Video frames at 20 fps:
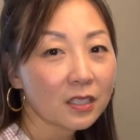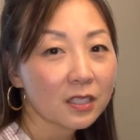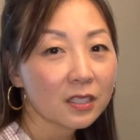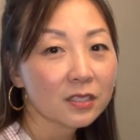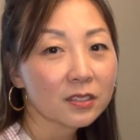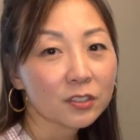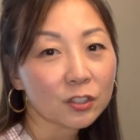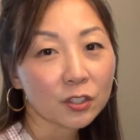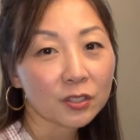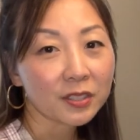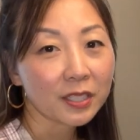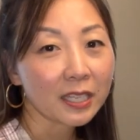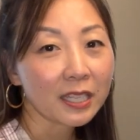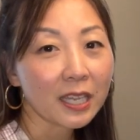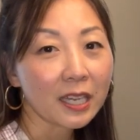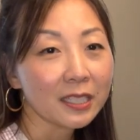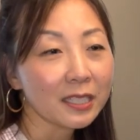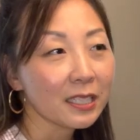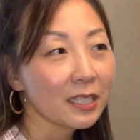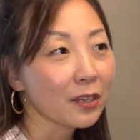It's just like
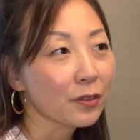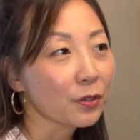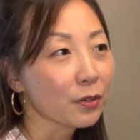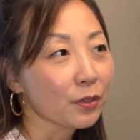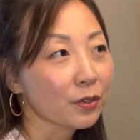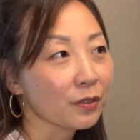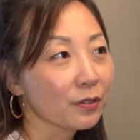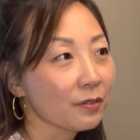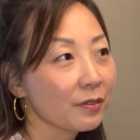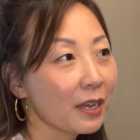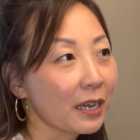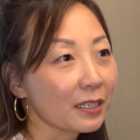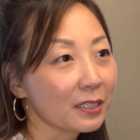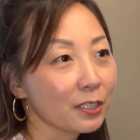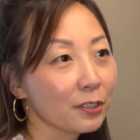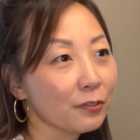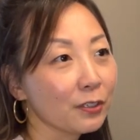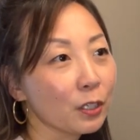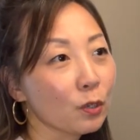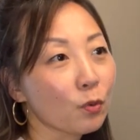any other
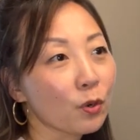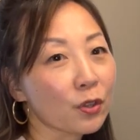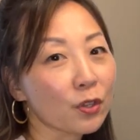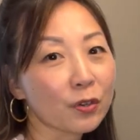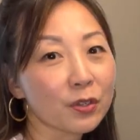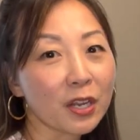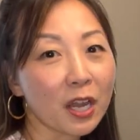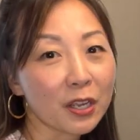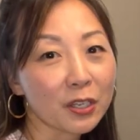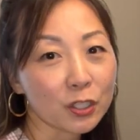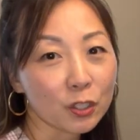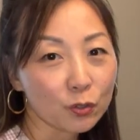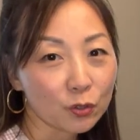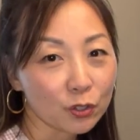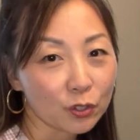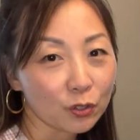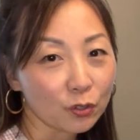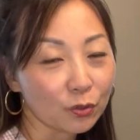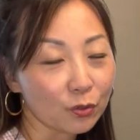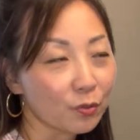activity where they're not
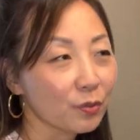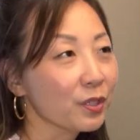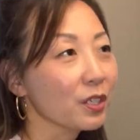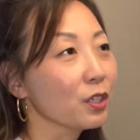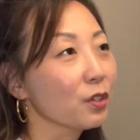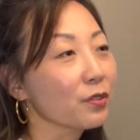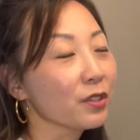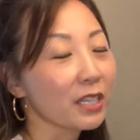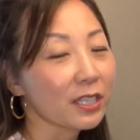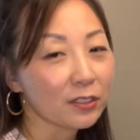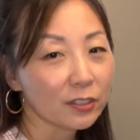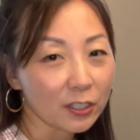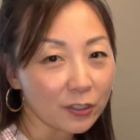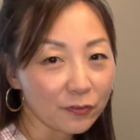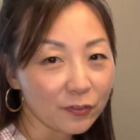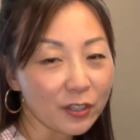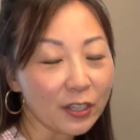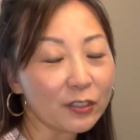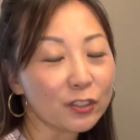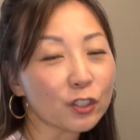used to.
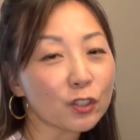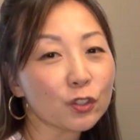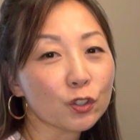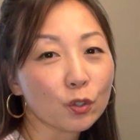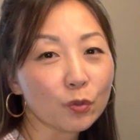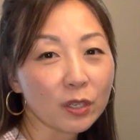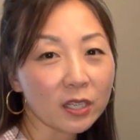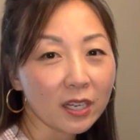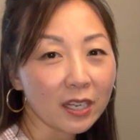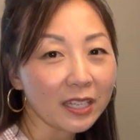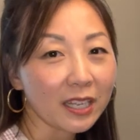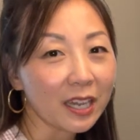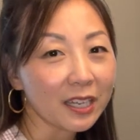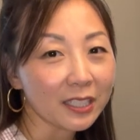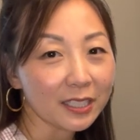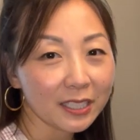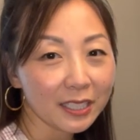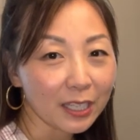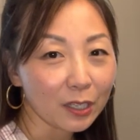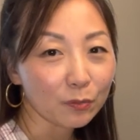If they just do it again
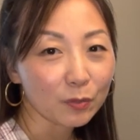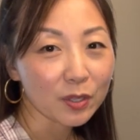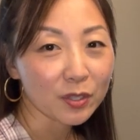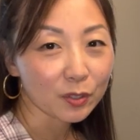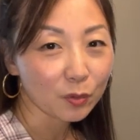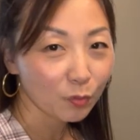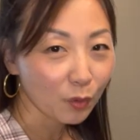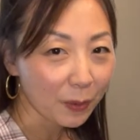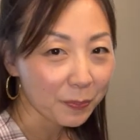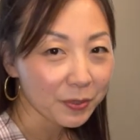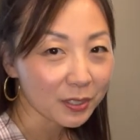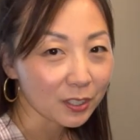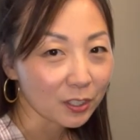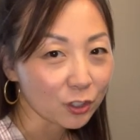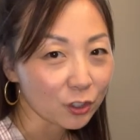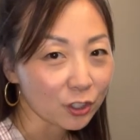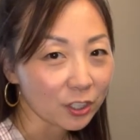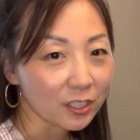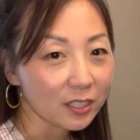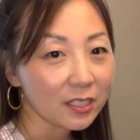and again with some
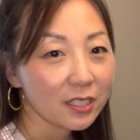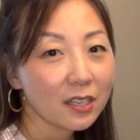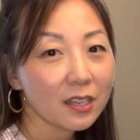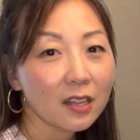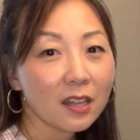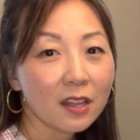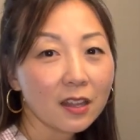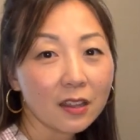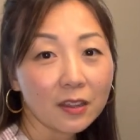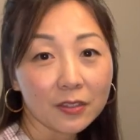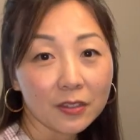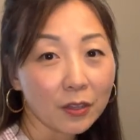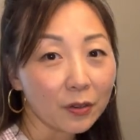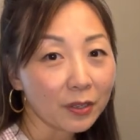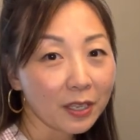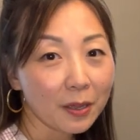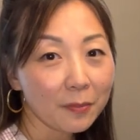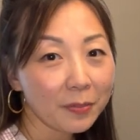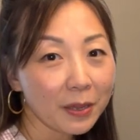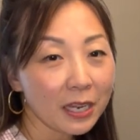repetition, they'll
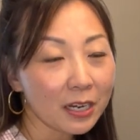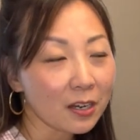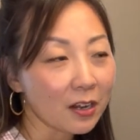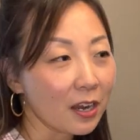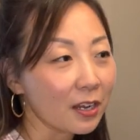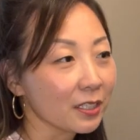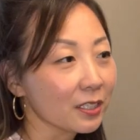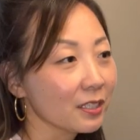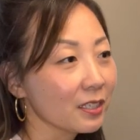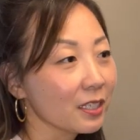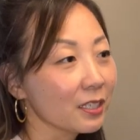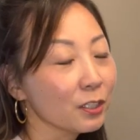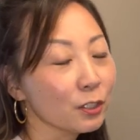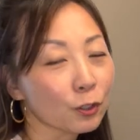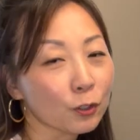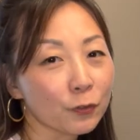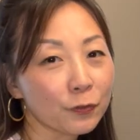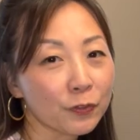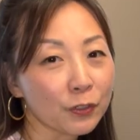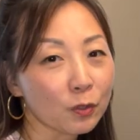get better at it and
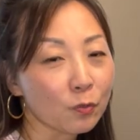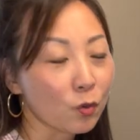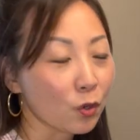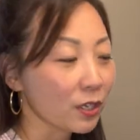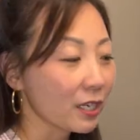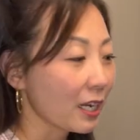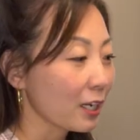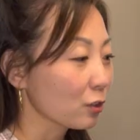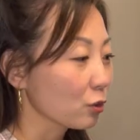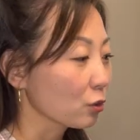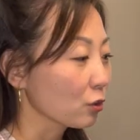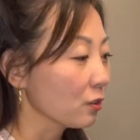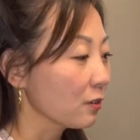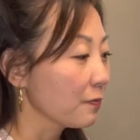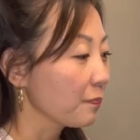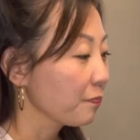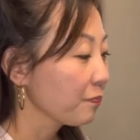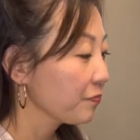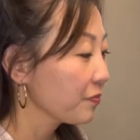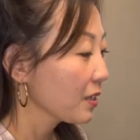it'll feel more natural.
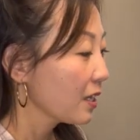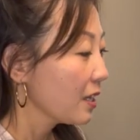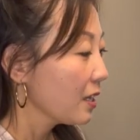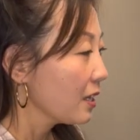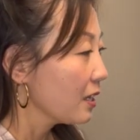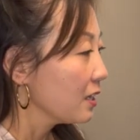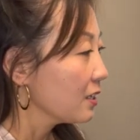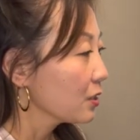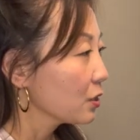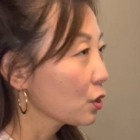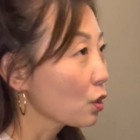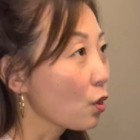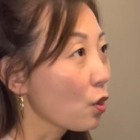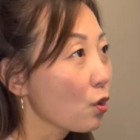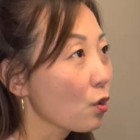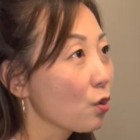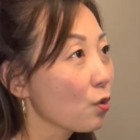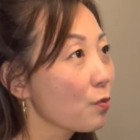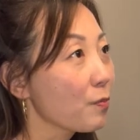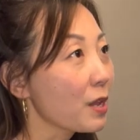
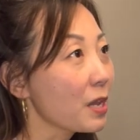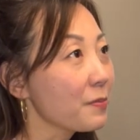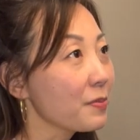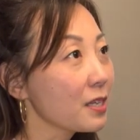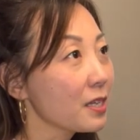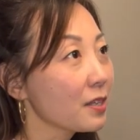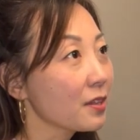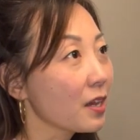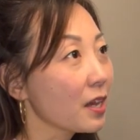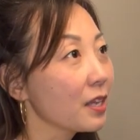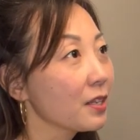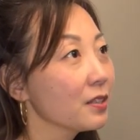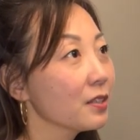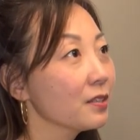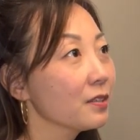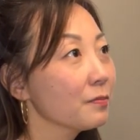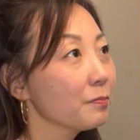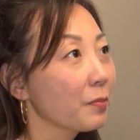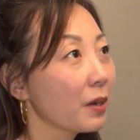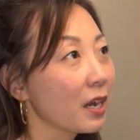So maybe
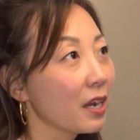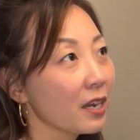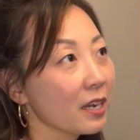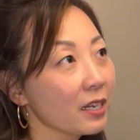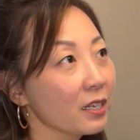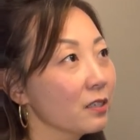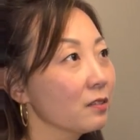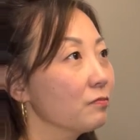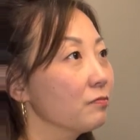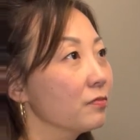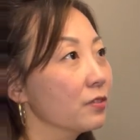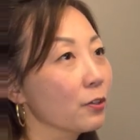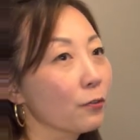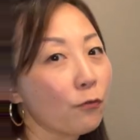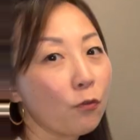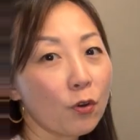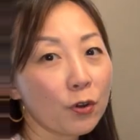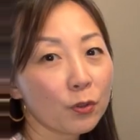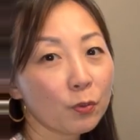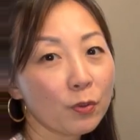then by the
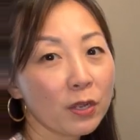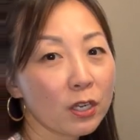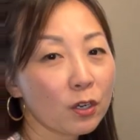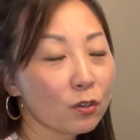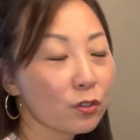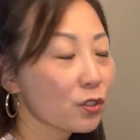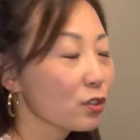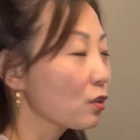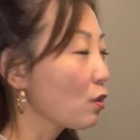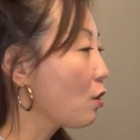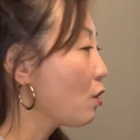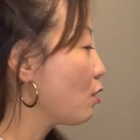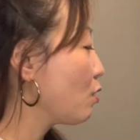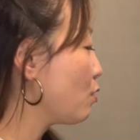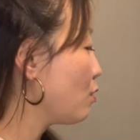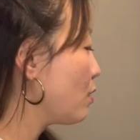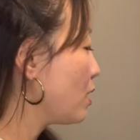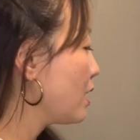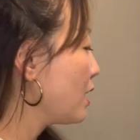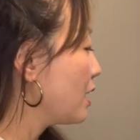4th week or
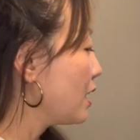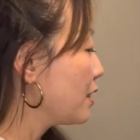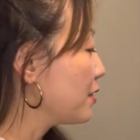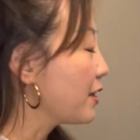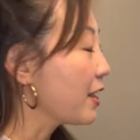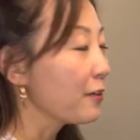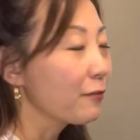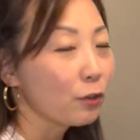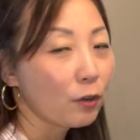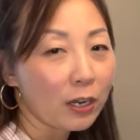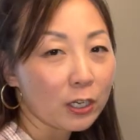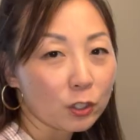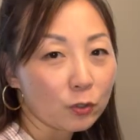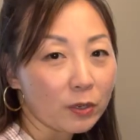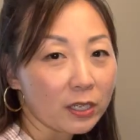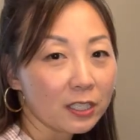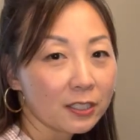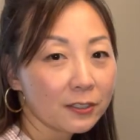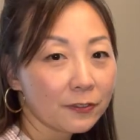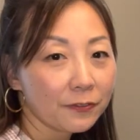so, they've
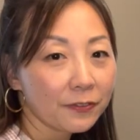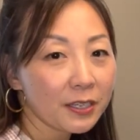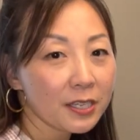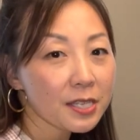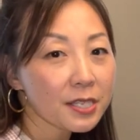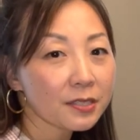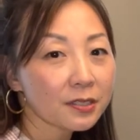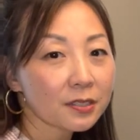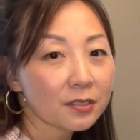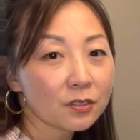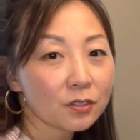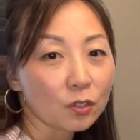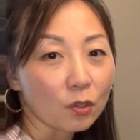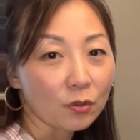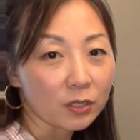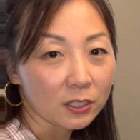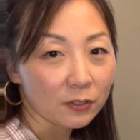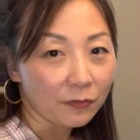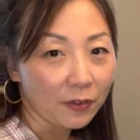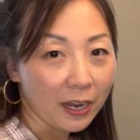graduated to fifths, so
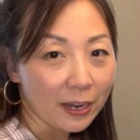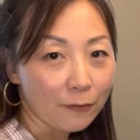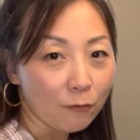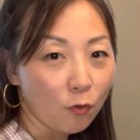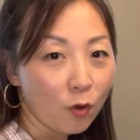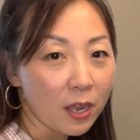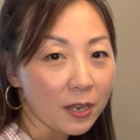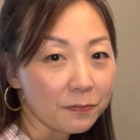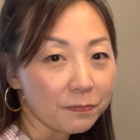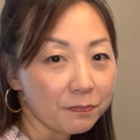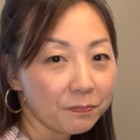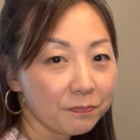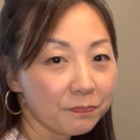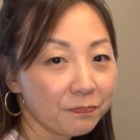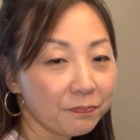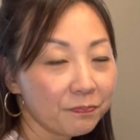it's 5, 1.